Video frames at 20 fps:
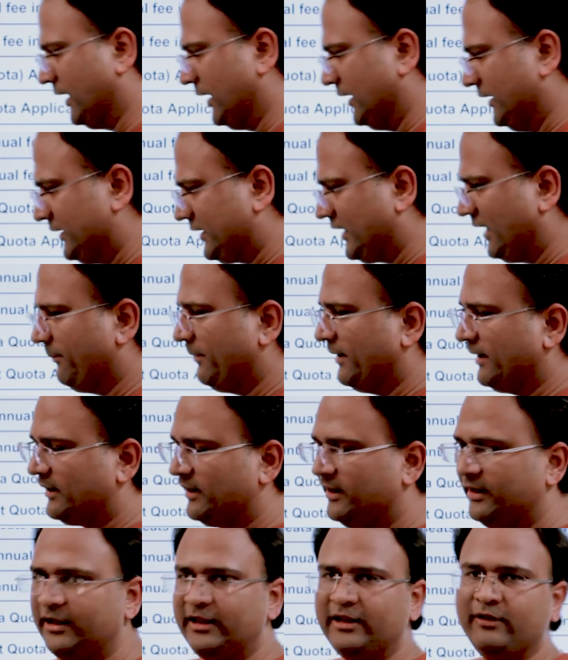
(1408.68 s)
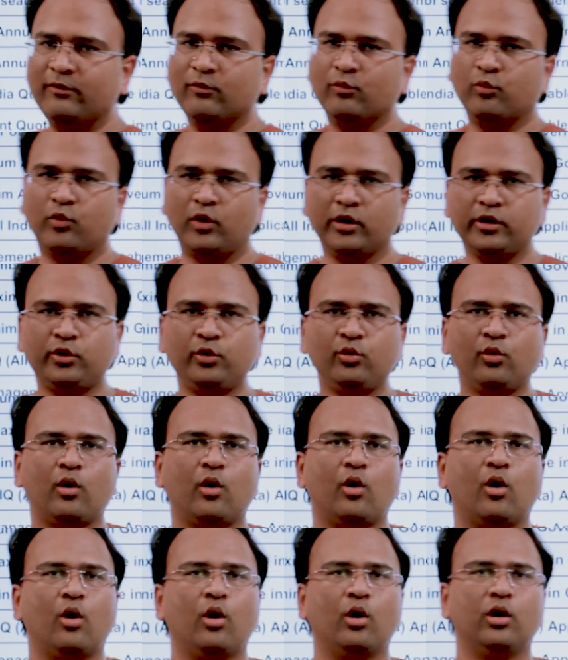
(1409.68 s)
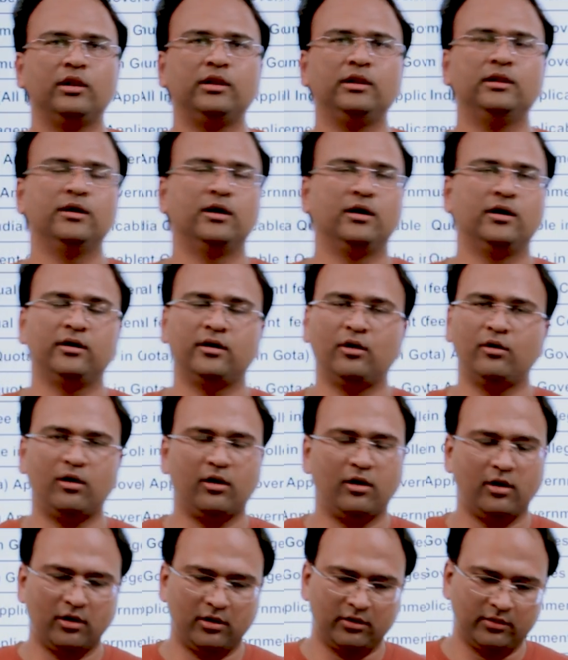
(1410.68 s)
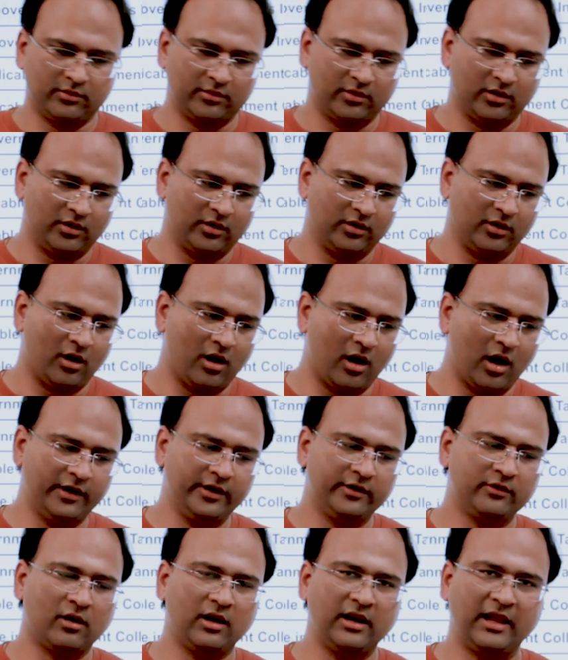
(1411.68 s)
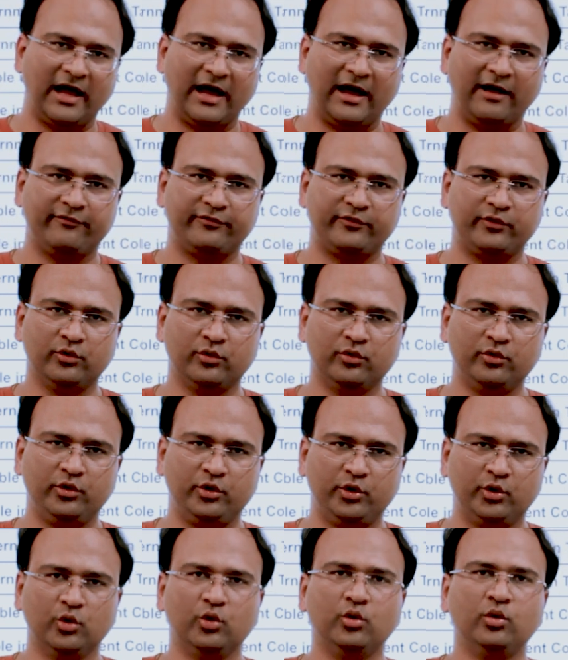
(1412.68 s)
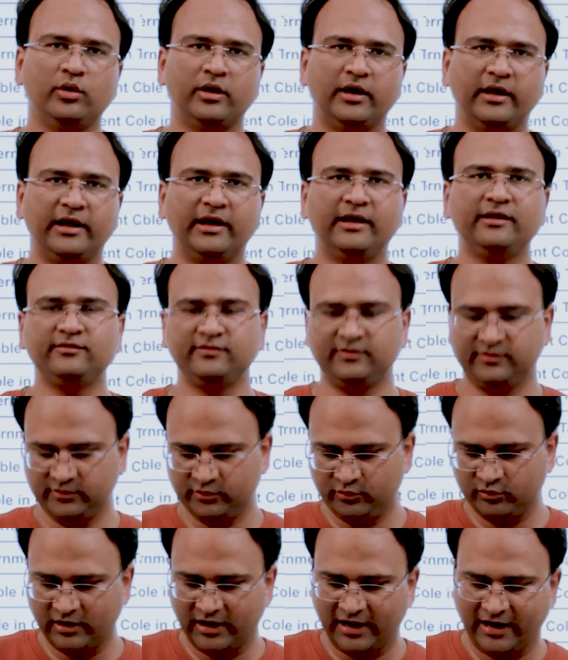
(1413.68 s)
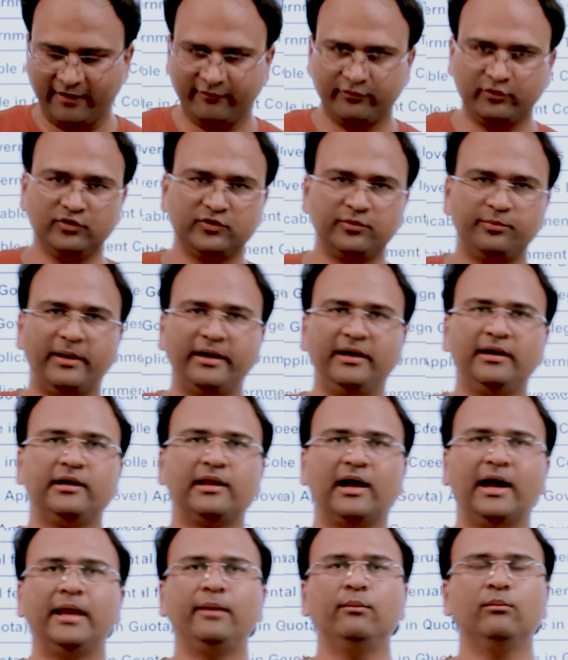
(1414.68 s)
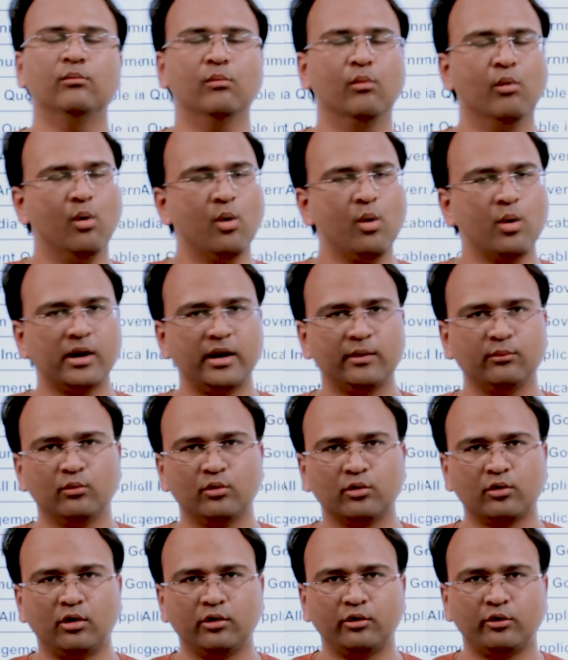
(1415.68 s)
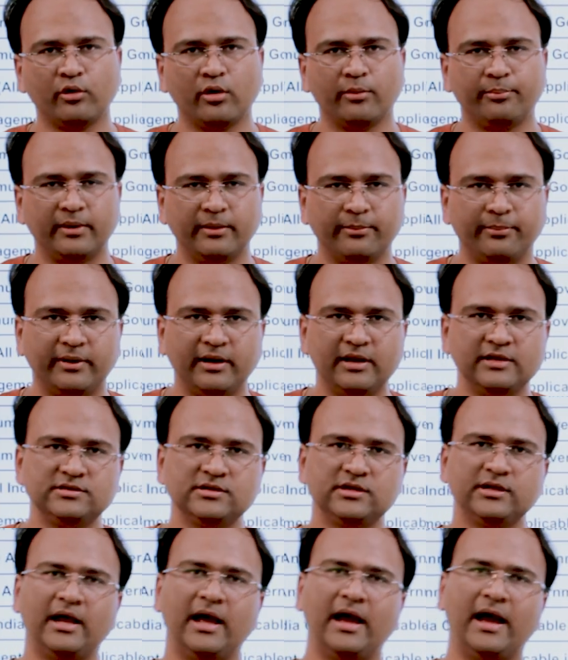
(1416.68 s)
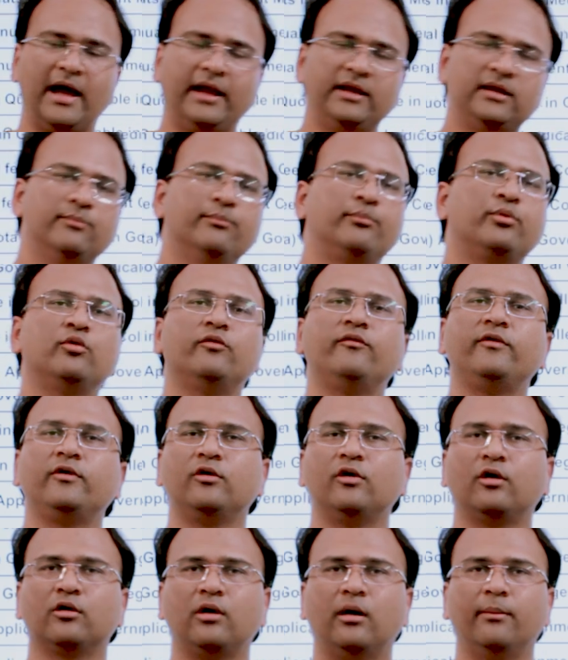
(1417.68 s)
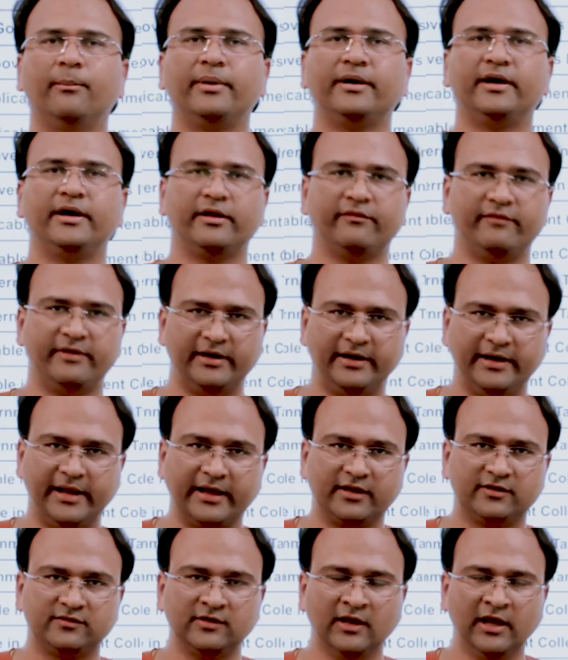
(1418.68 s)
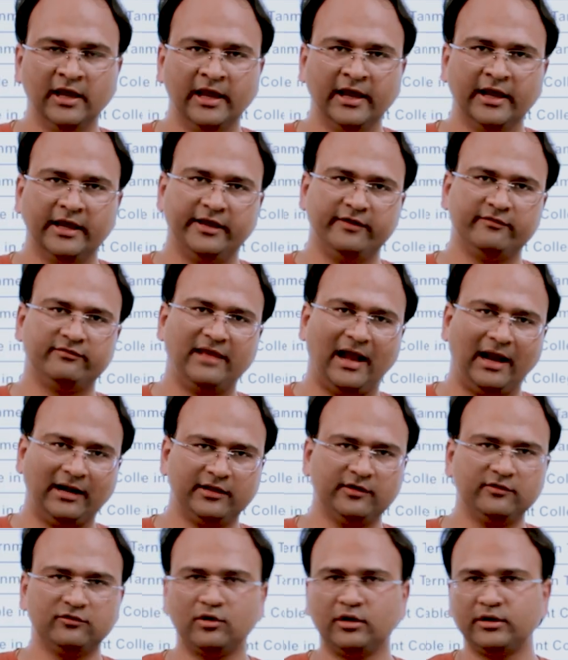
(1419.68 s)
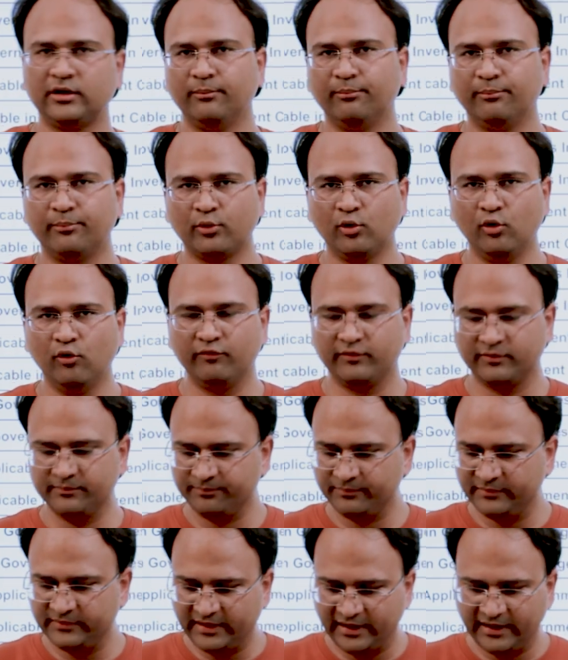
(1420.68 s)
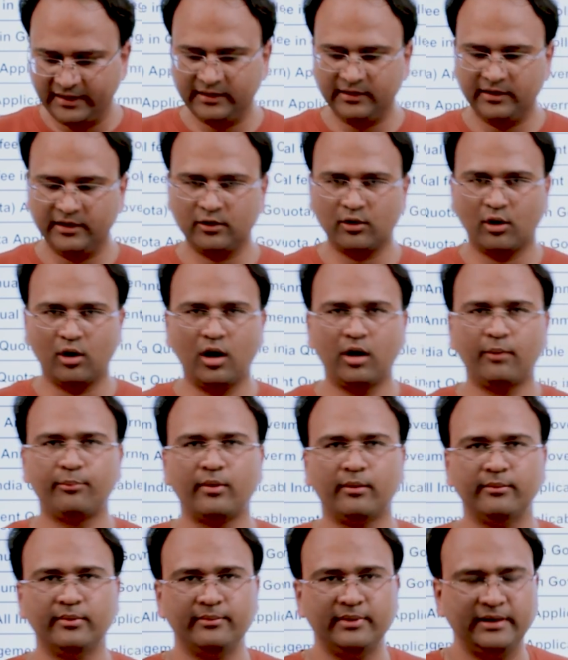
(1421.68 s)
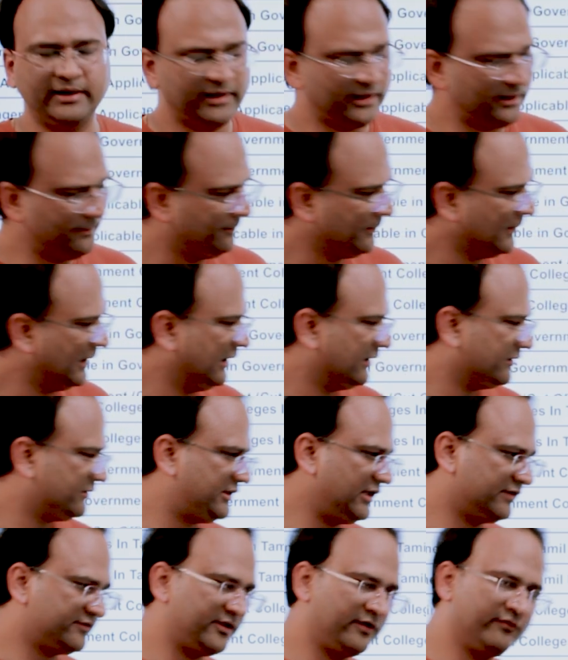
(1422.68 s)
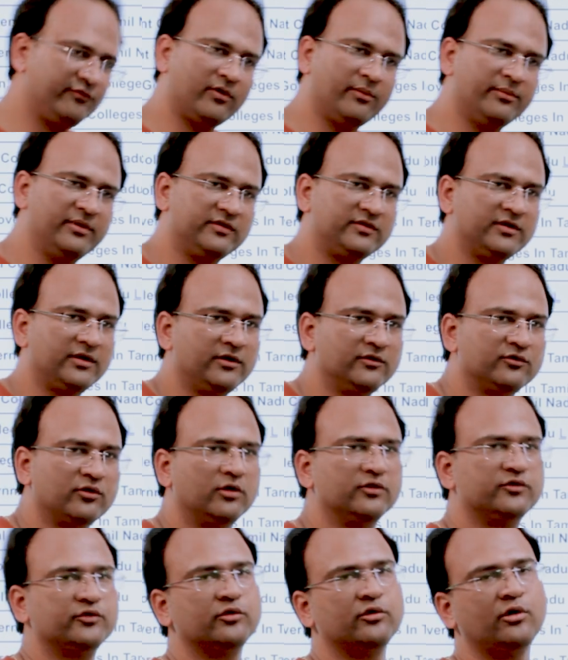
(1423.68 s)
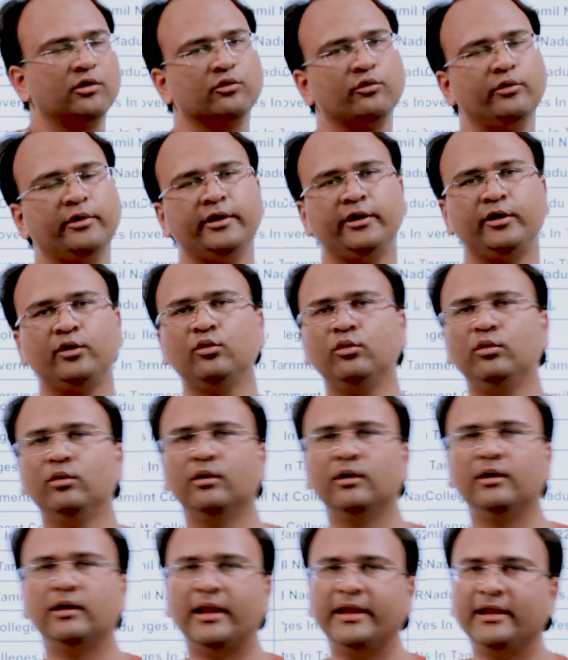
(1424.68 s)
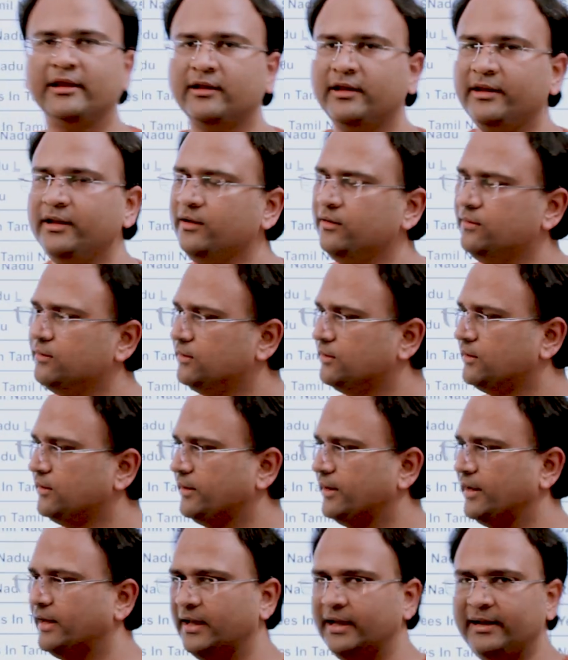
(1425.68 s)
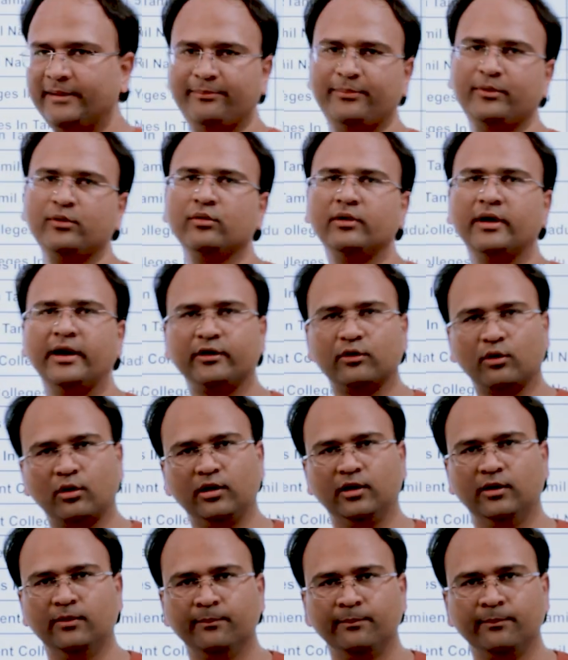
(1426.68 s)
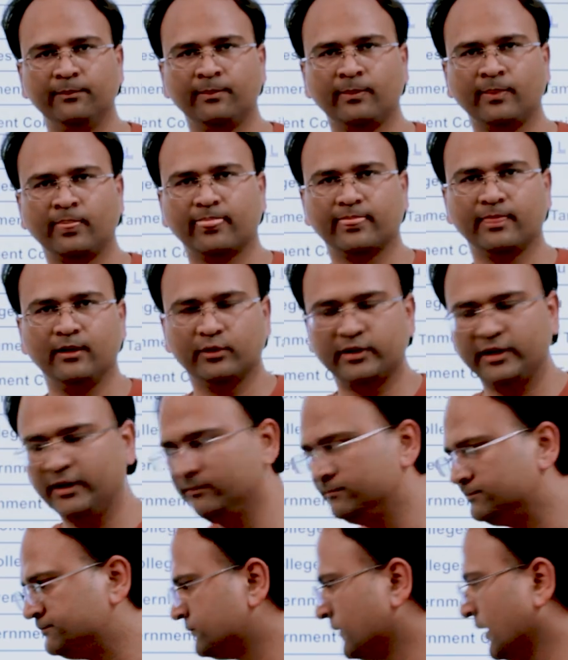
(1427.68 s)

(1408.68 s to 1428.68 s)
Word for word: ultimately what you all uh, all, uh, uh, all in all have to do is you have to spend time more and more onto your preparation and improving your competitive index if that is not improved then in all probability this information is also not going to likely help you at all okay